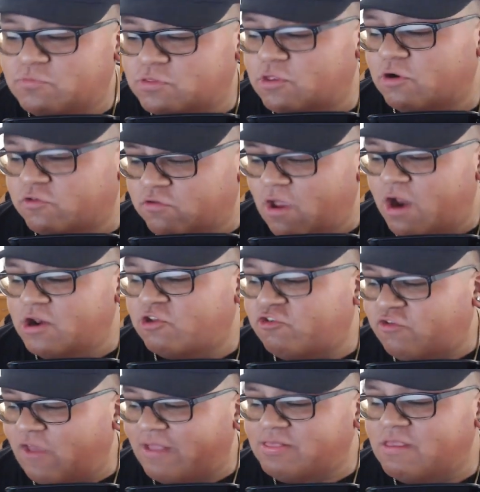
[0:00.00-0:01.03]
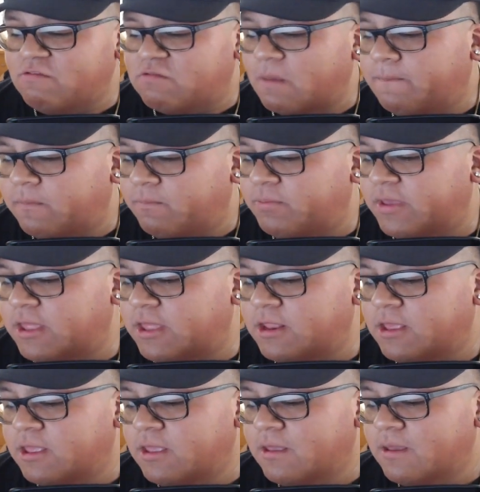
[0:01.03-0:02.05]
they're trying to shake things up a
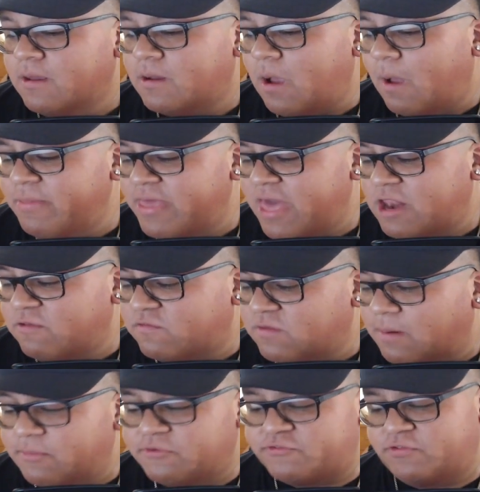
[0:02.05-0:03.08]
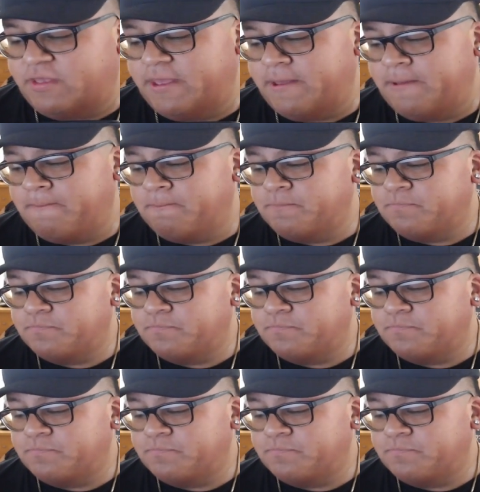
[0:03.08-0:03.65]
bit coming out of SummerSlam.